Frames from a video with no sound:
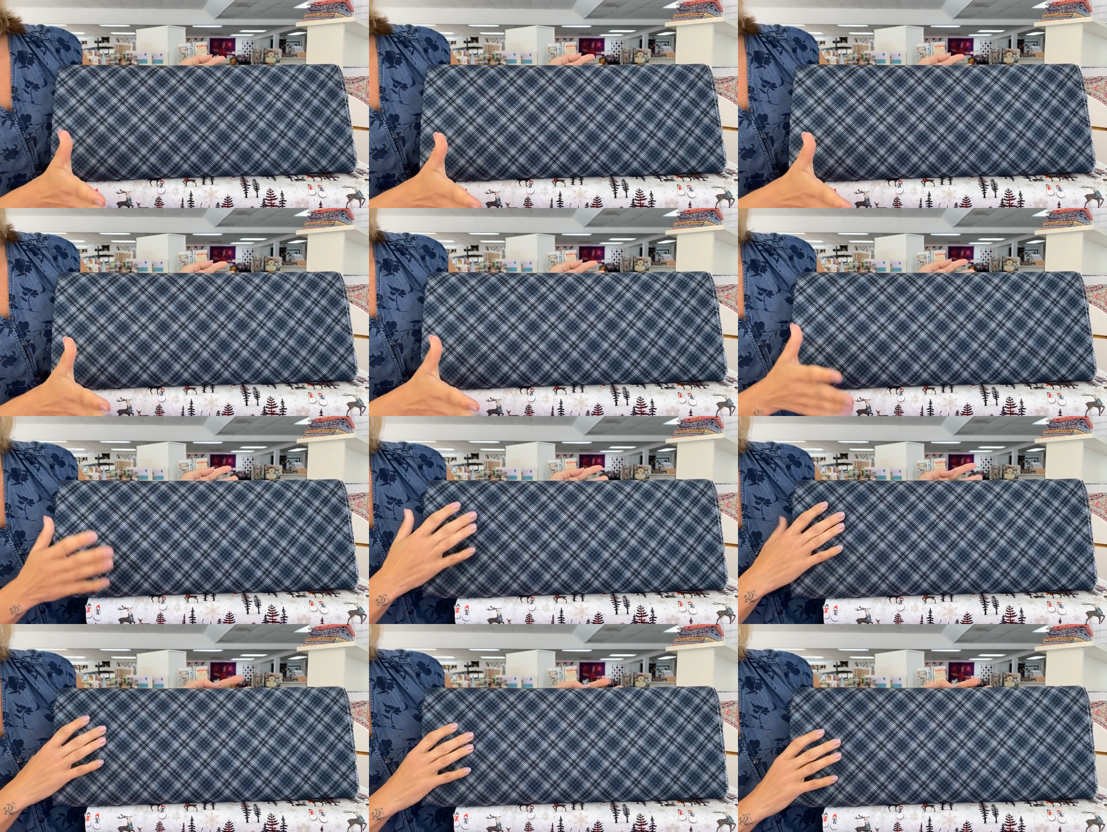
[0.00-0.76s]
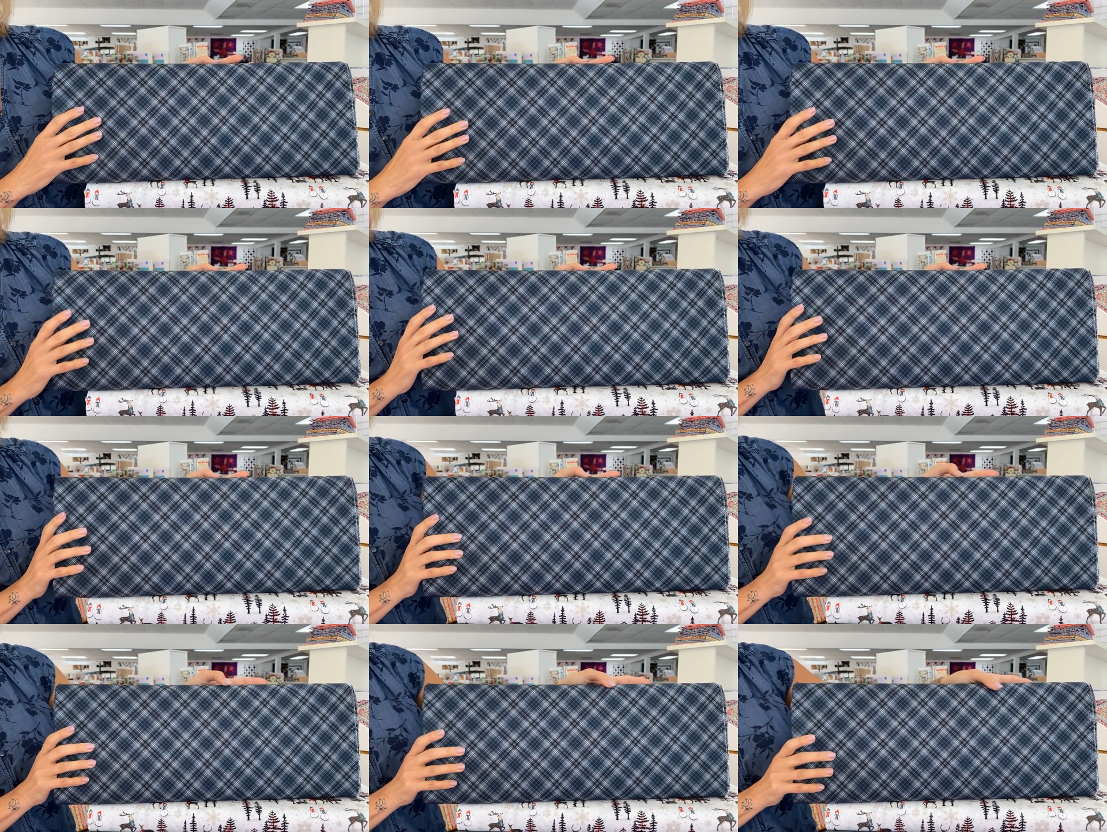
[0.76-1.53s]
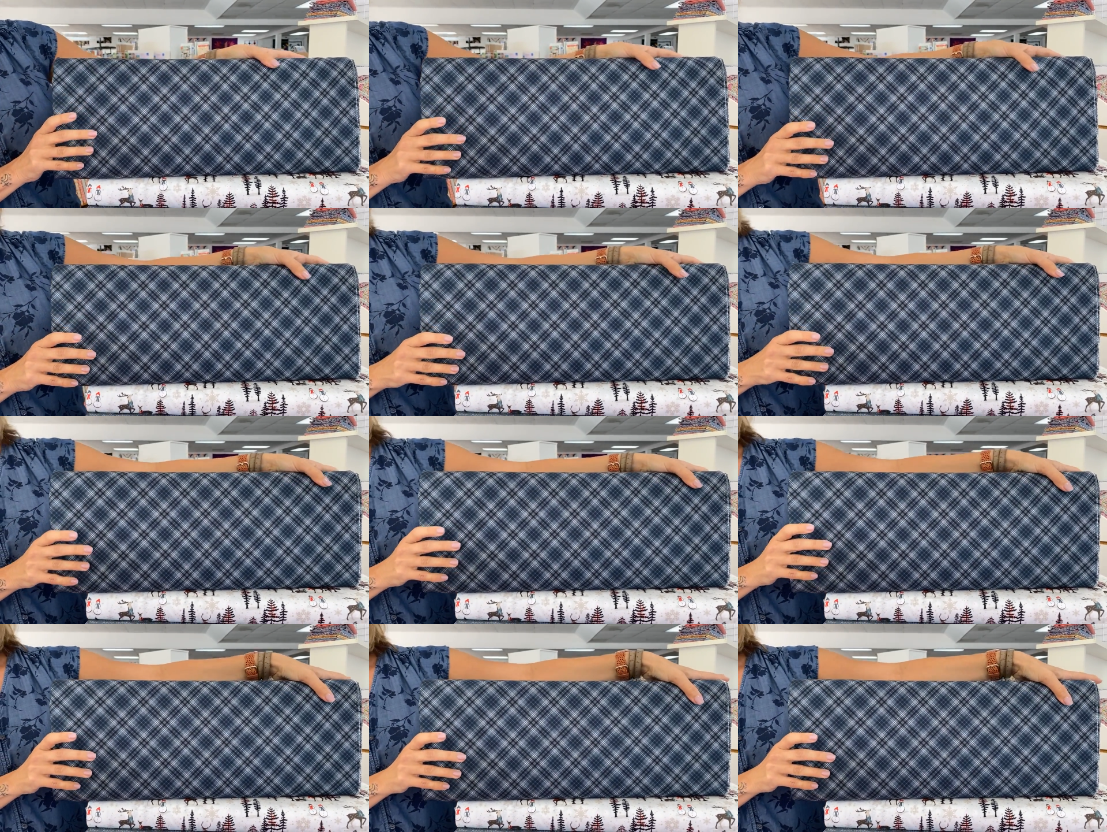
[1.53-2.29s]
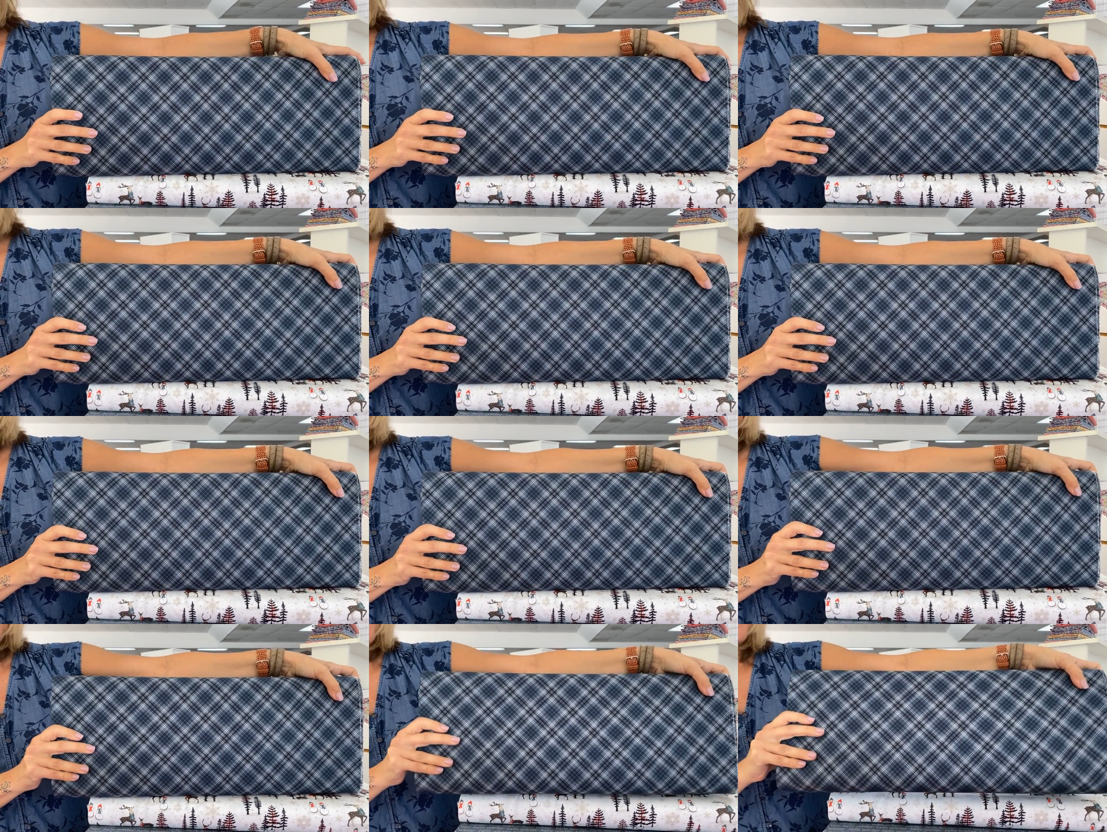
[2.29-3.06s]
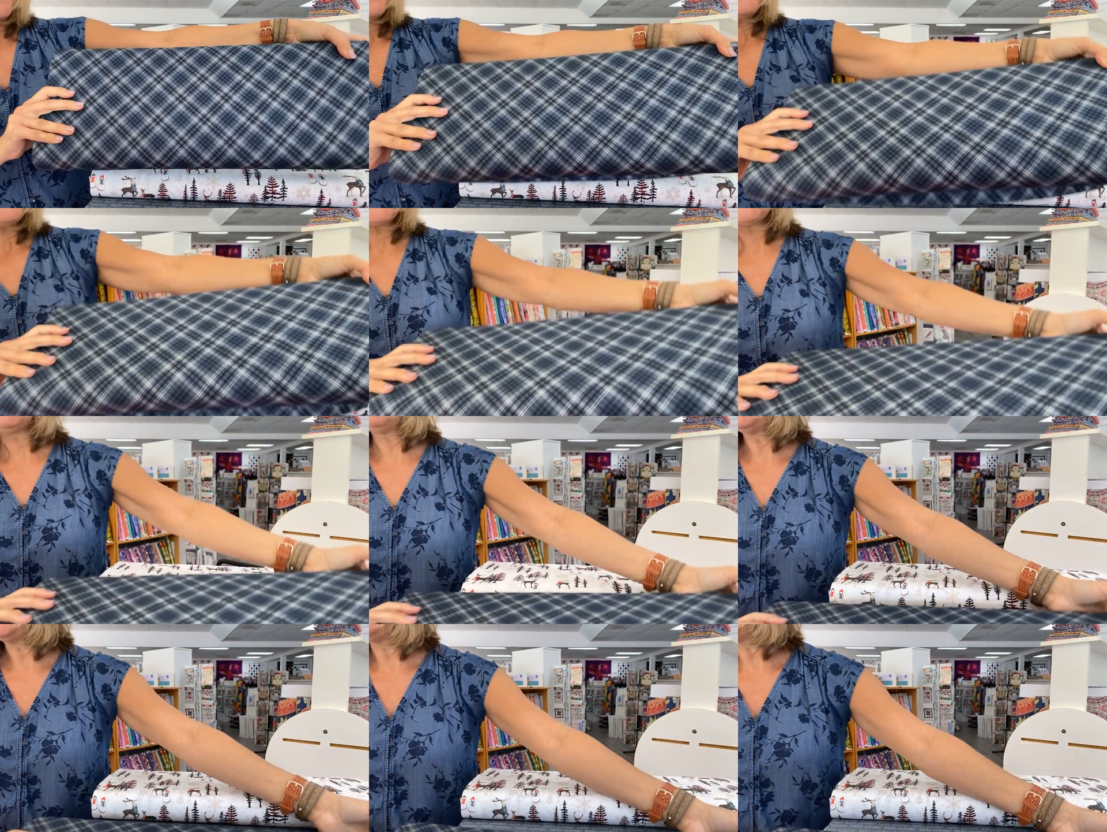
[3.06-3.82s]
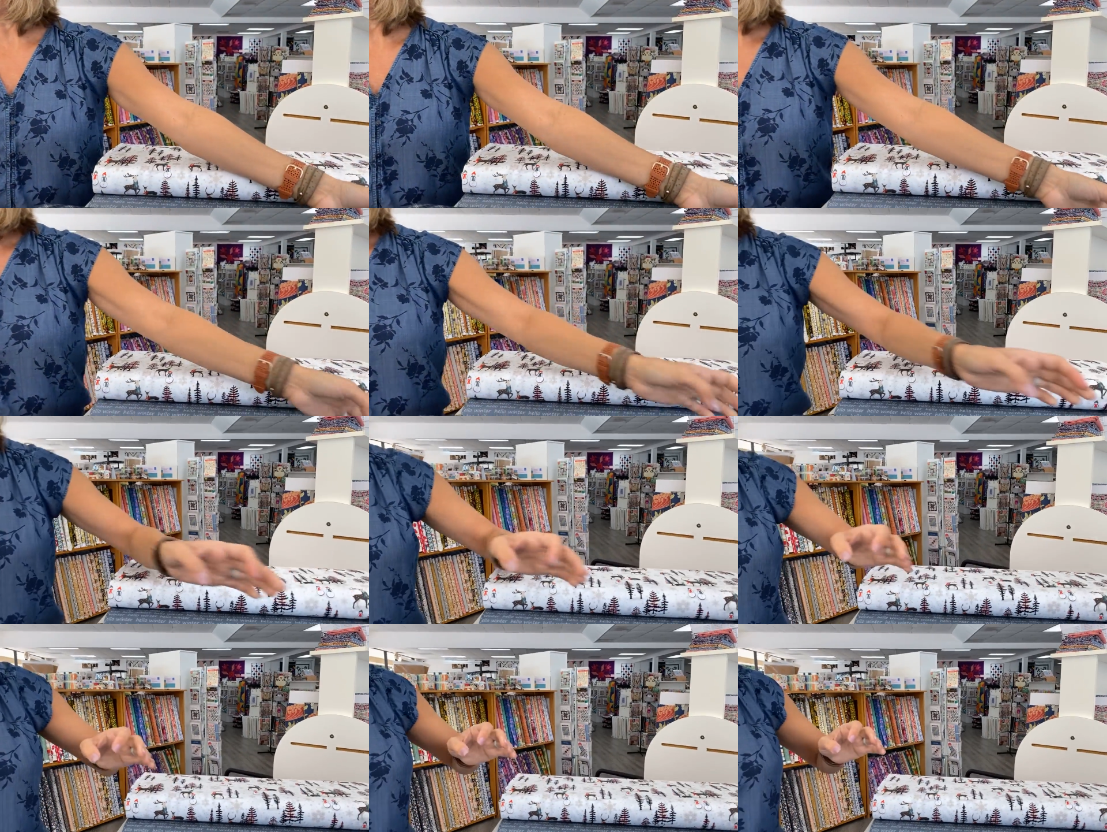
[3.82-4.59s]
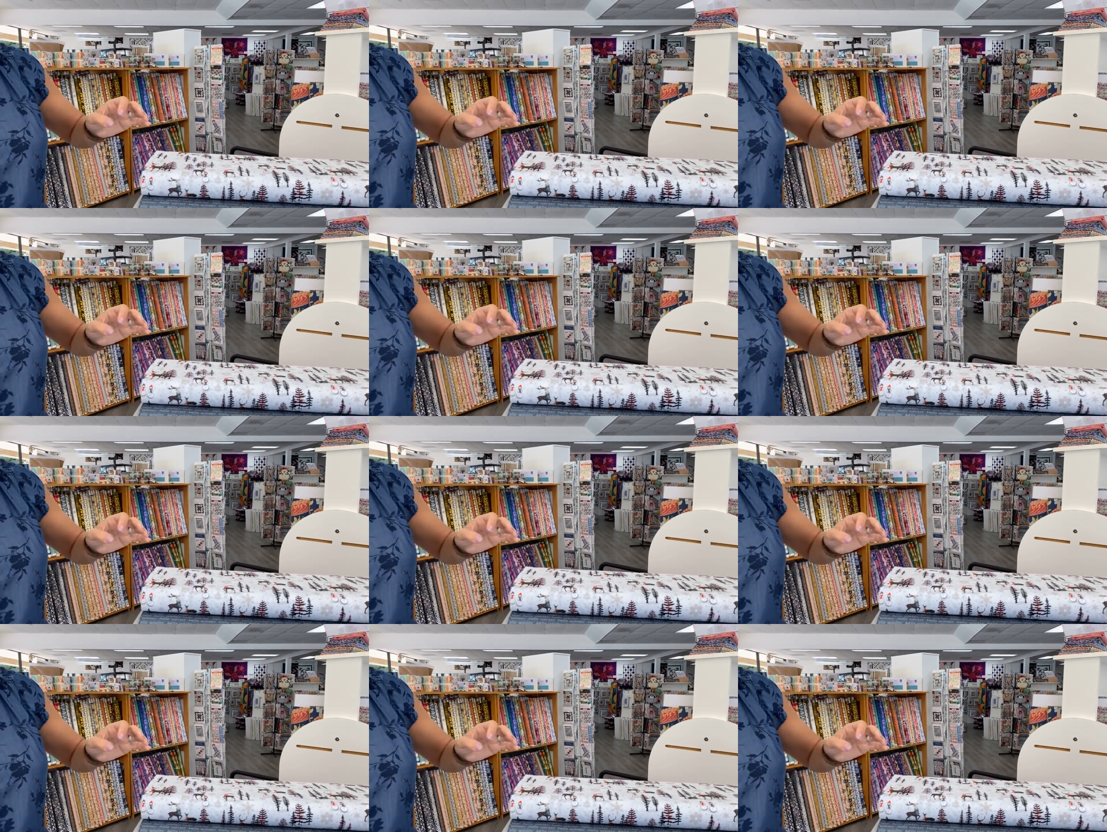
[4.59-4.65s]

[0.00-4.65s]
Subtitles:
[unreadable: no face in view]